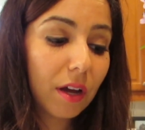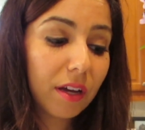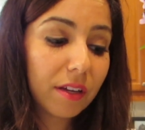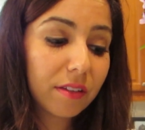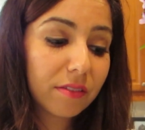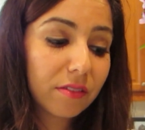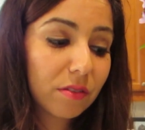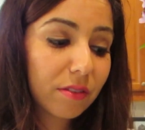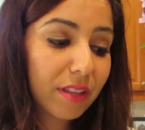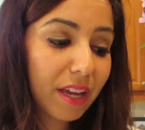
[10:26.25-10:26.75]

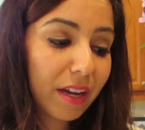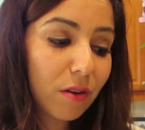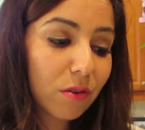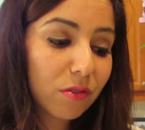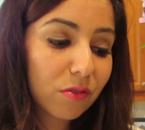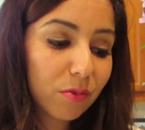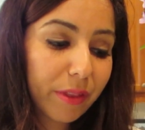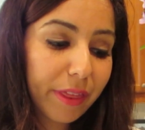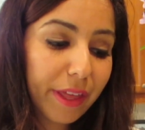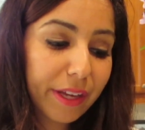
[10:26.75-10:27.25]
So that
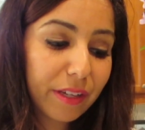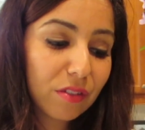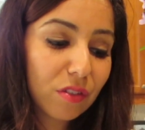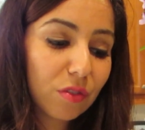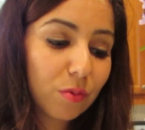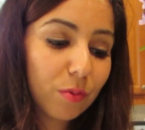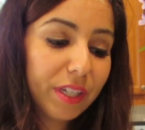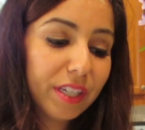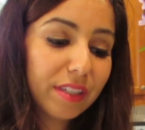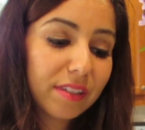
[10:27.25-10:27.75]
goes with like
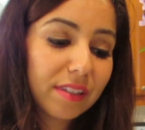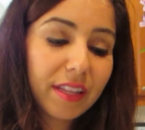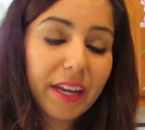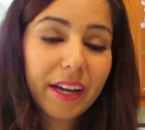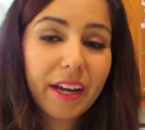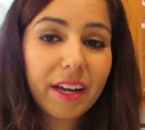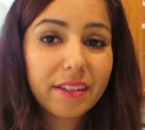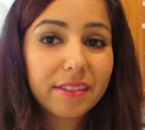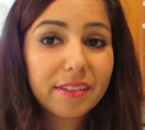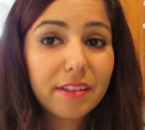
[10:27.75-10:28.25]
sweets and
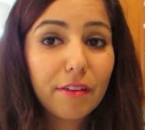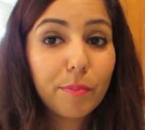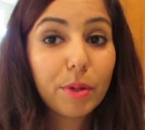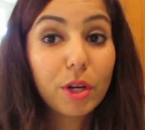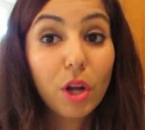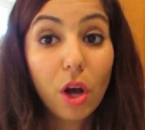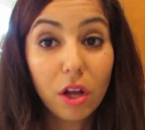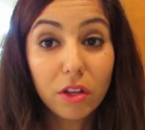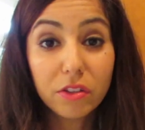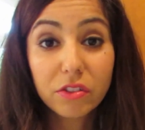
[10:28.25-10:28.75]
that kind of stuff.
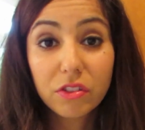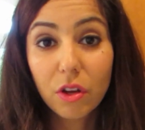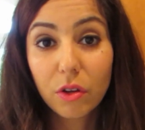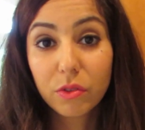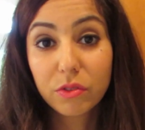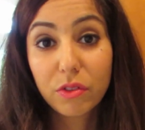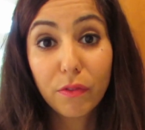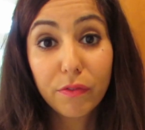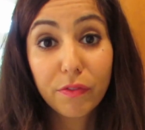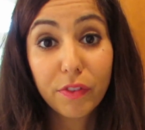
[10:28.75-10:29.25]
But
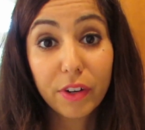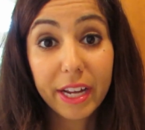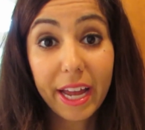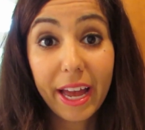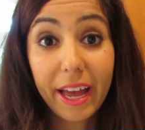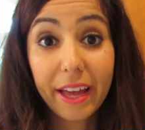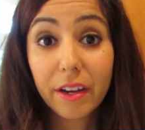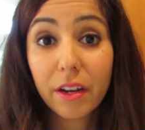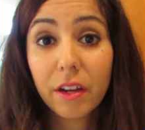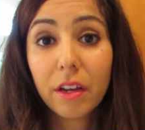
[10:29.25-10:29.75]
also, don't
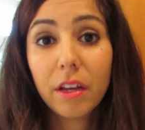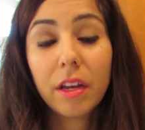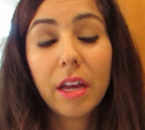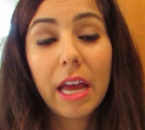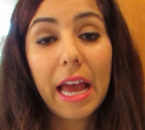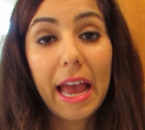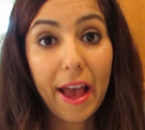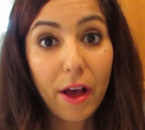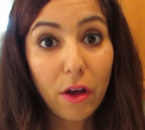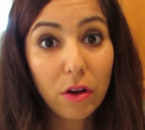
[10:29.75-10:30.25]
forget,
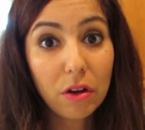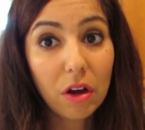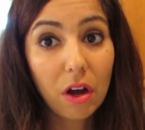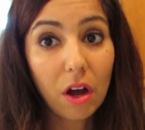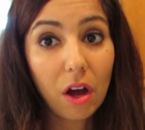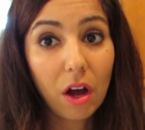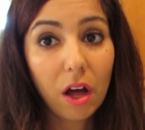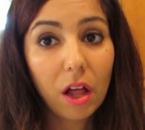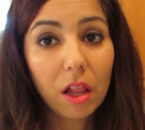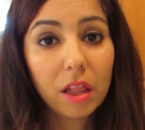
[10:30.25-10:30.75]

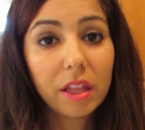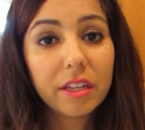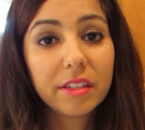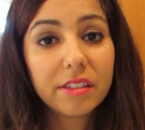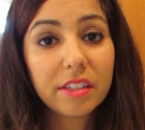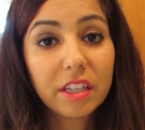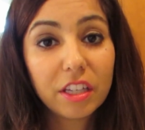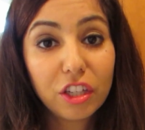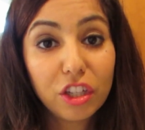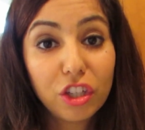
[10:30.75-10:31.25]
alcohol
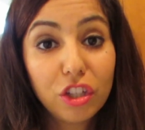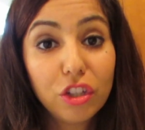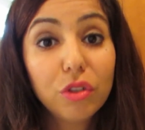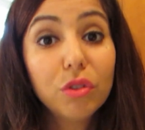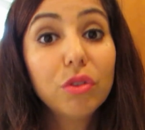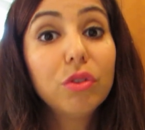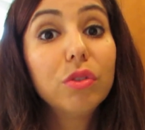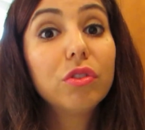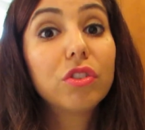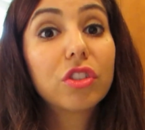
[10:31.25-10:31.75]
is a
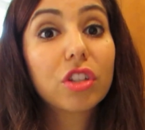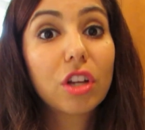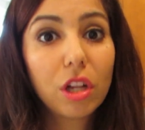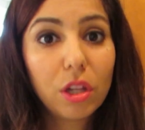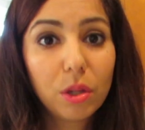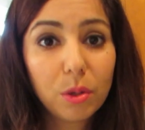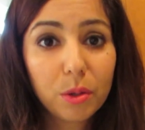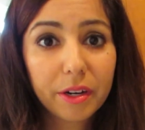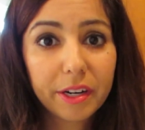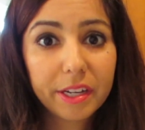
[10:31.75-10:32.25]
huge
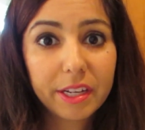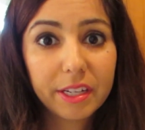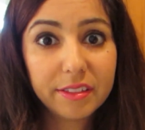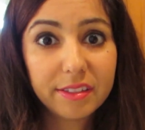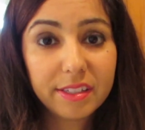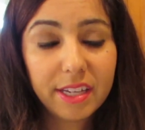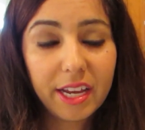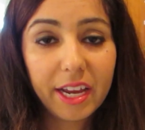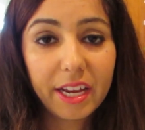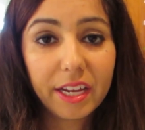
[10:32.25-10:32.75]
caloric
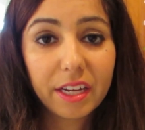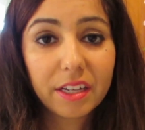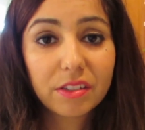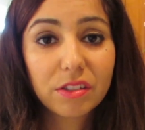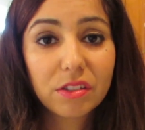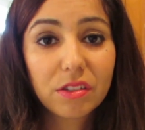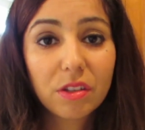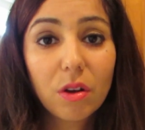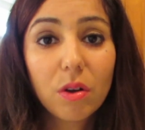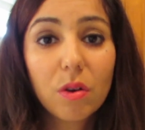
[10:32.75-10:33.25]
intake.
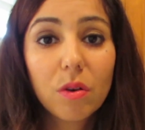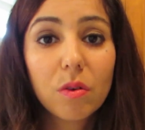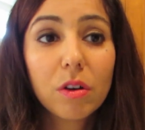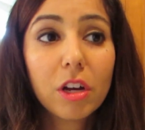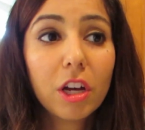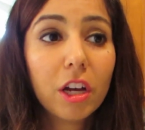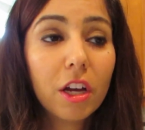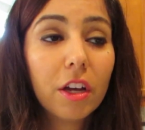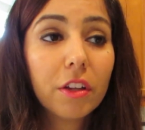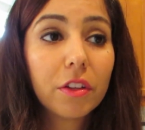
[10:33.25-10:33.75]

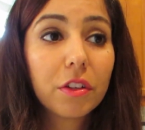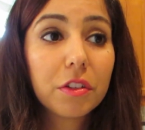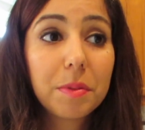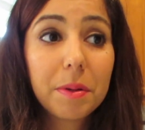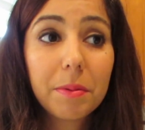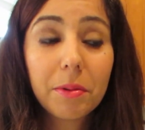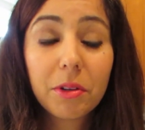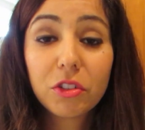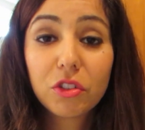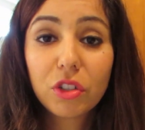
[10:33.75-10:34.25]
So those
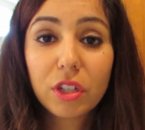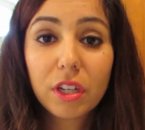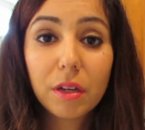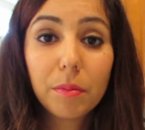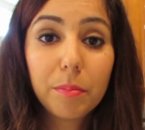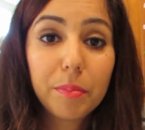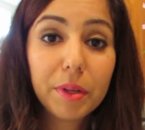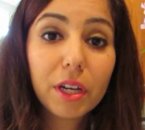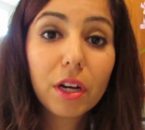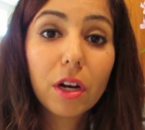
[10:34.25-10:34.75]
people who are
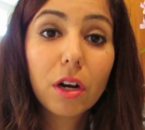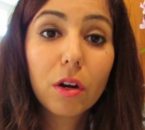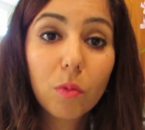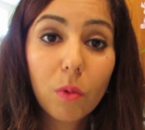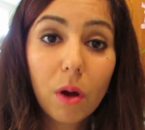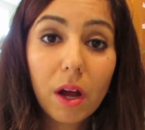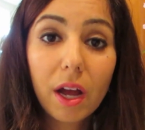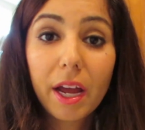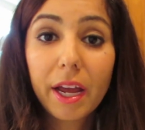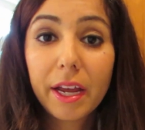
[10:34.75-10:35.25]
drinking beer,
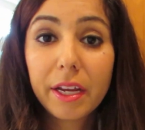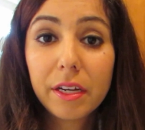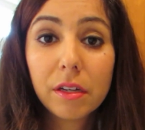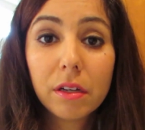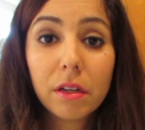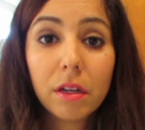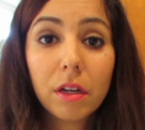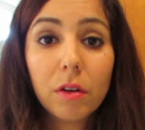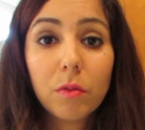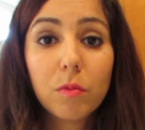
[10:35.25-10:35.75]

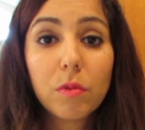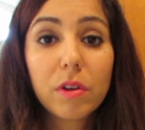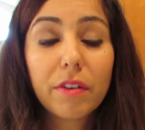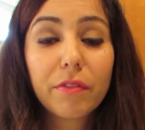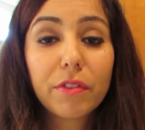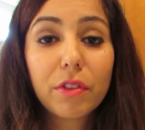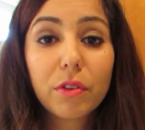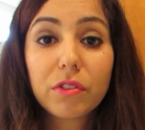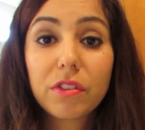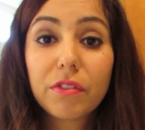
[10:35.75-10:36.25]
wine,
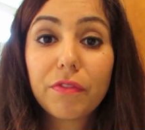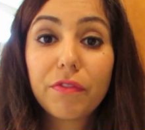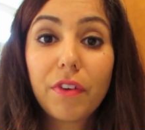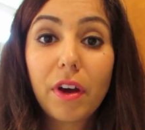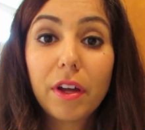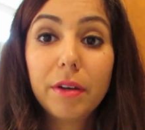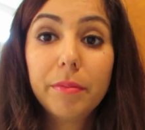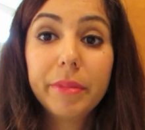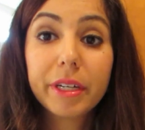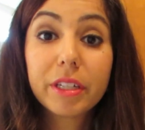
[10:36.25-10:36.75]
whatever, those
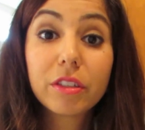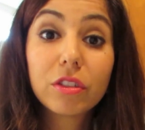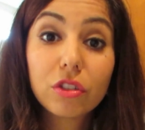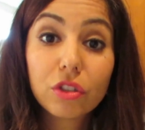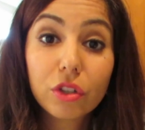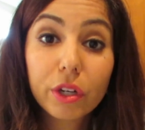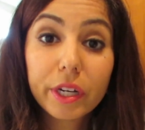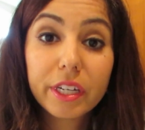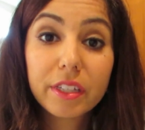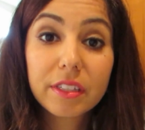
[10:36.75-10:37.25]
fun mixed
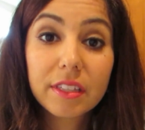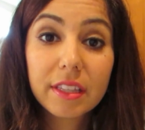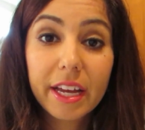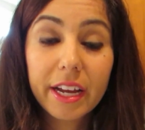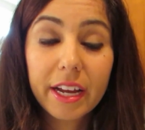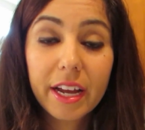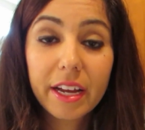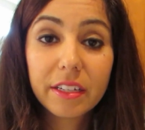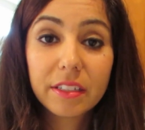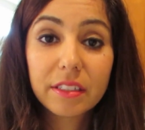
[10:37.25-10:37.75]
drinks and
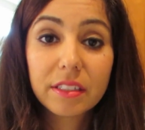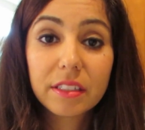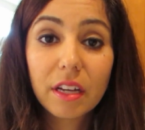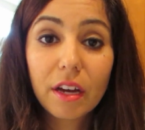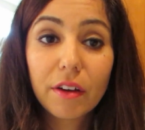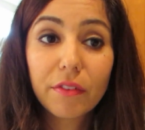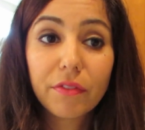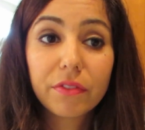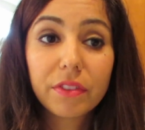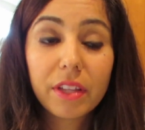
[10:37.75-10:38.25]
that kind of
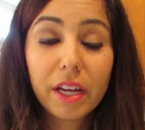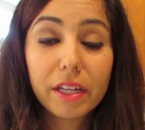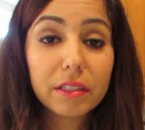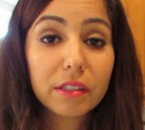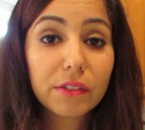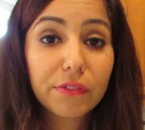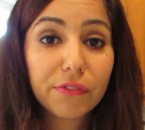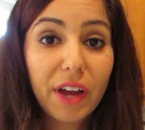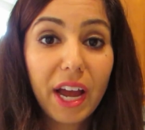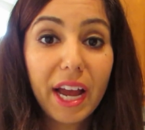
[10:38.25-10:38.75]
stuff,
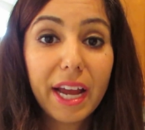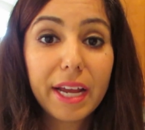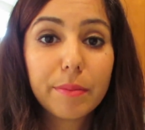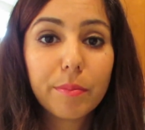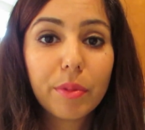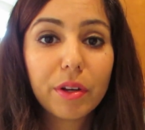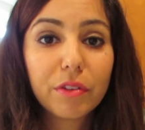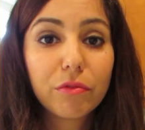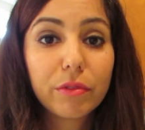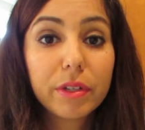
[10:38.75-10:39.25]
that's
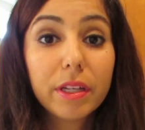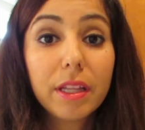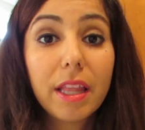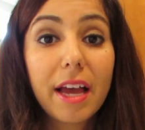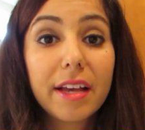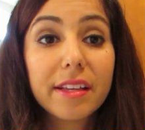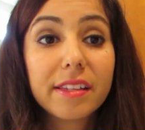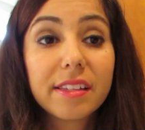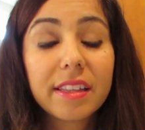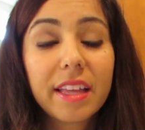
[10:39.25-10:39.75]
fine. But
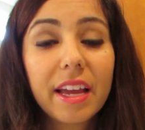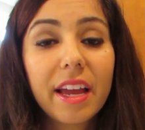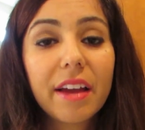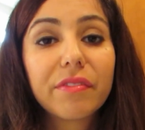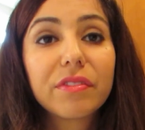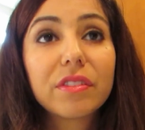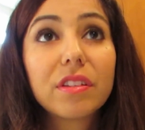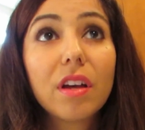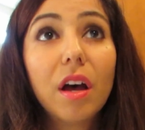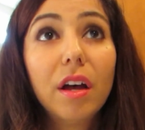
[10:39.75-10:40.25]
realize that they
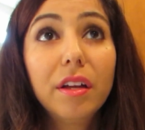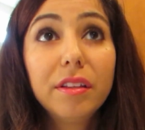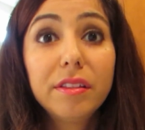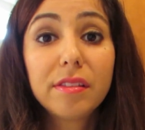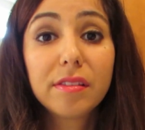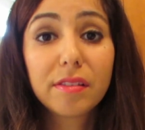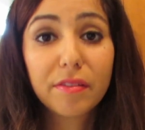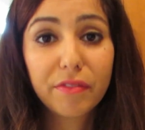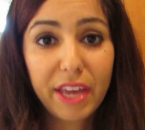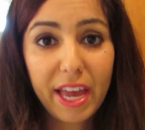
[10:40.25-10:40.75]
have
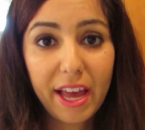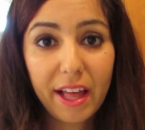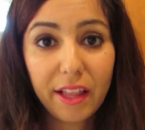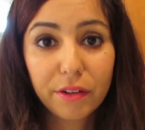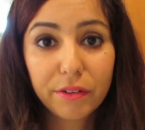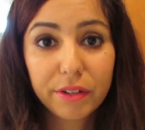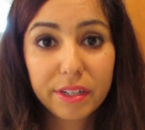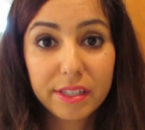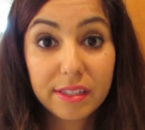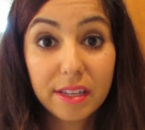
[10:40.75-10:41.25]
tons of
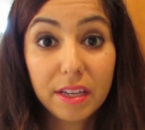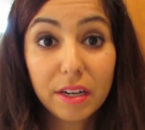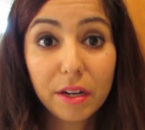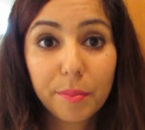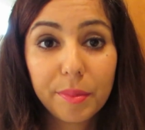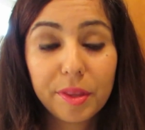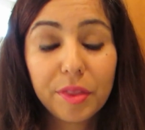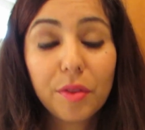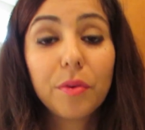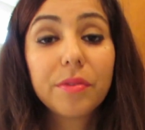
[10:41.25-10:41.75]
calories in
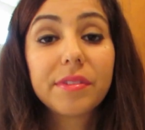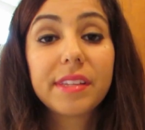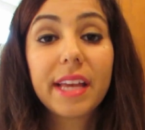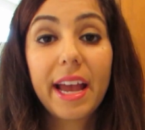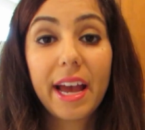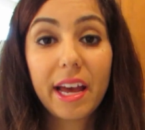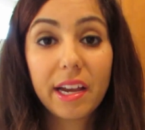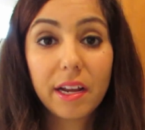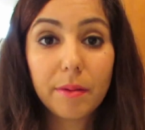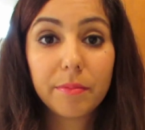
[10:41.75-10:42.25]
them, and those
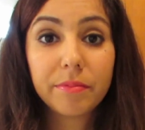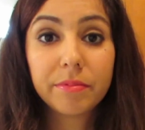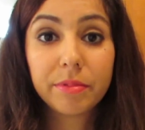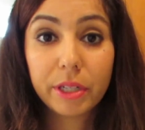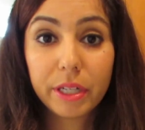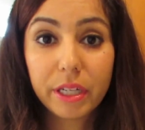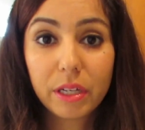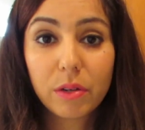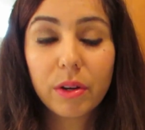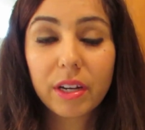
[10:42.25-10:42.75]
add up
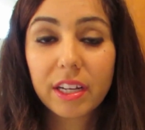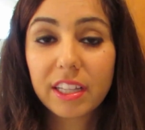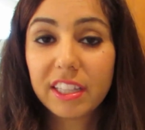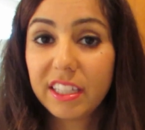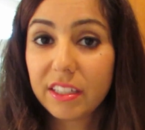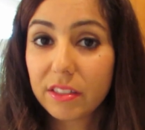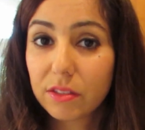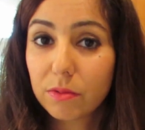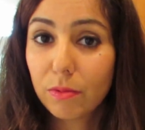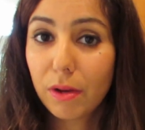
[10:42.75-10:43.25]
pretty
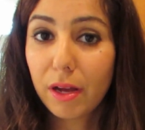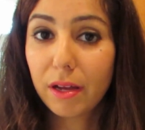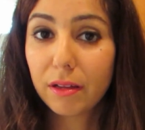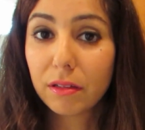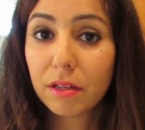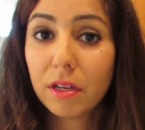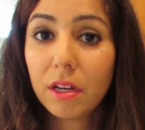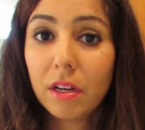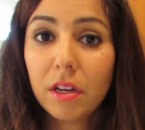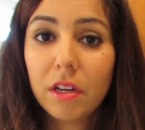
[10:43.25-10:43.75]
quickly as
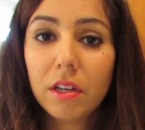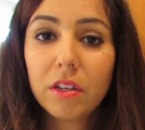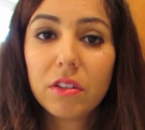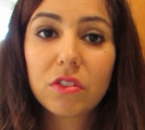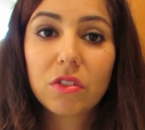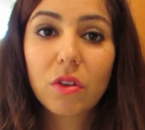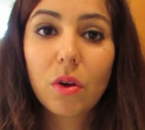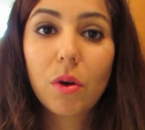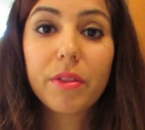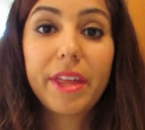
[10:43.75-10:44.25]
well.
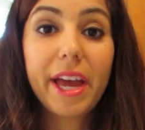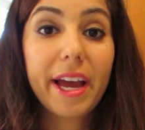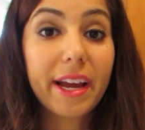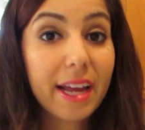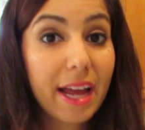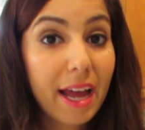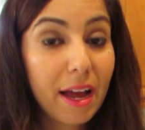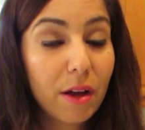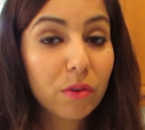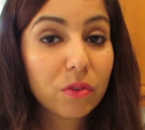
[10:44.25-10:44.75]
So
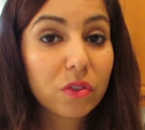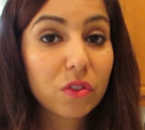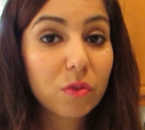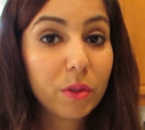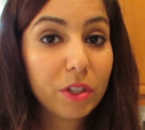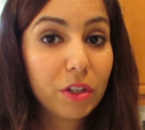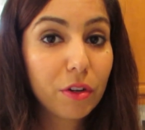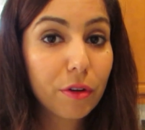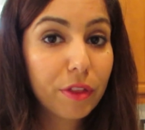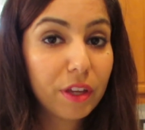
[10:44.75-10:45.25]
that counts
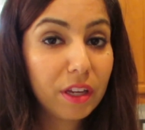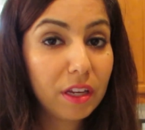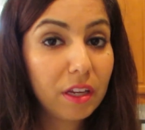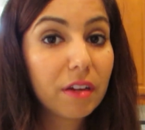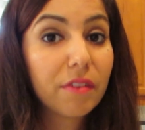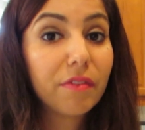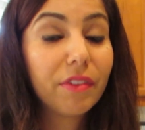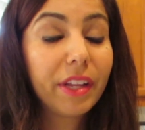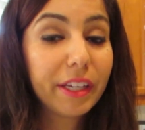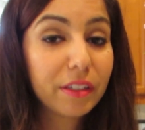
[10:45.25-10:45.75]
when you're
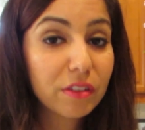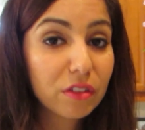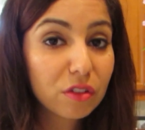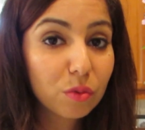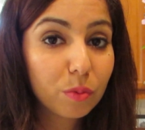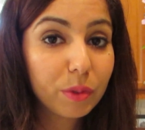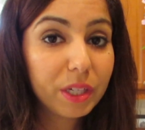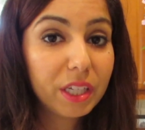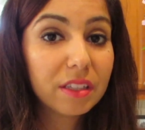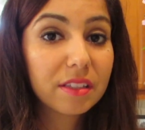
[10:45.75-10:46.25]
thinking of like
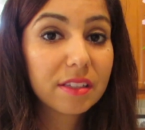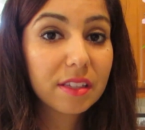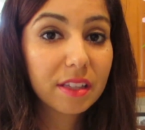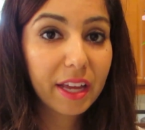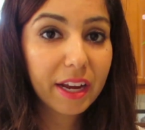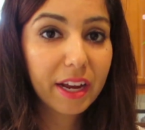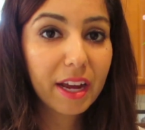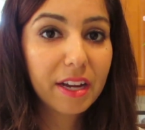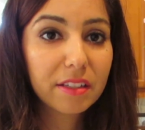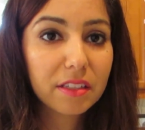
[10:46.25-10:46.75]
sweets and
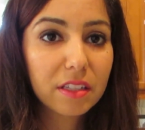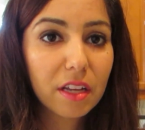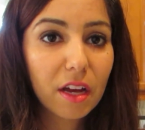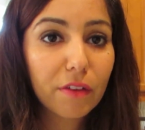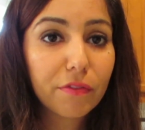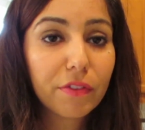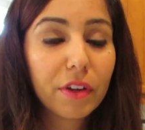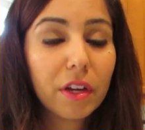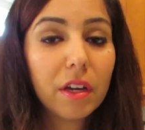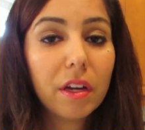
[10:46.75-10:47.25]
that kind of
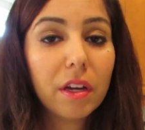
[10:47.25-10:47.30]
stuff.